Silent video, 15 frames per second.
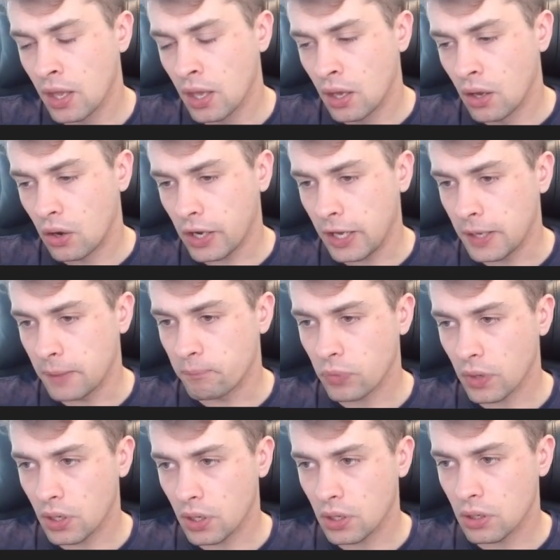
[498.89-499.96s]
Okay,
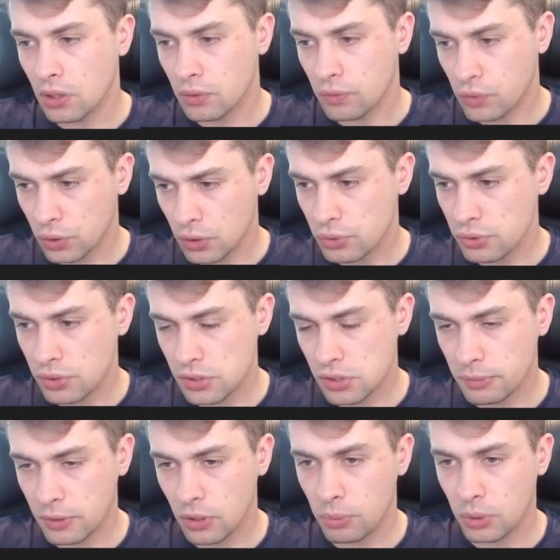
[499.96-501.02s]
for those reasons my
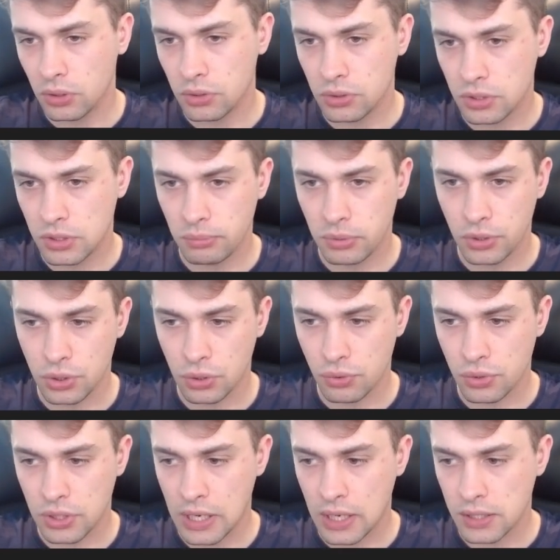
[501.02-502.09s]
opponent simply chose
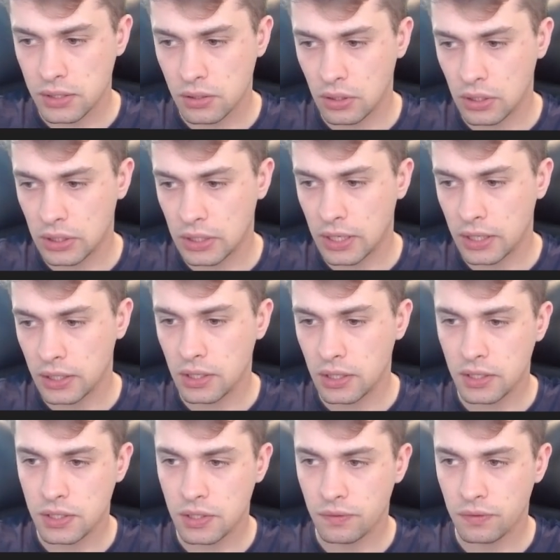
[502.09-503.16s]
castle, knight takes
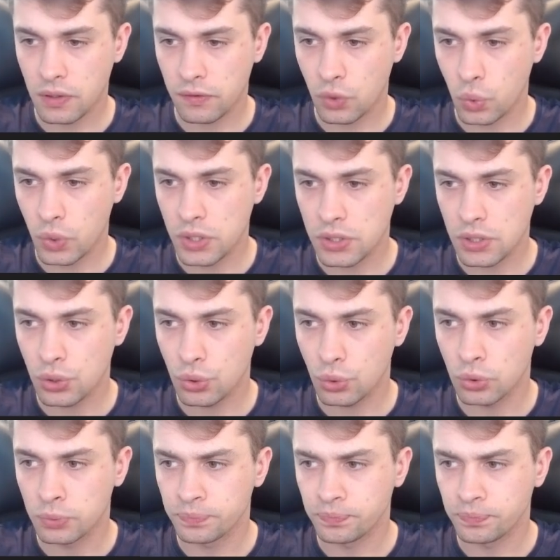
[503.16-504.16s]
c5, queen c2,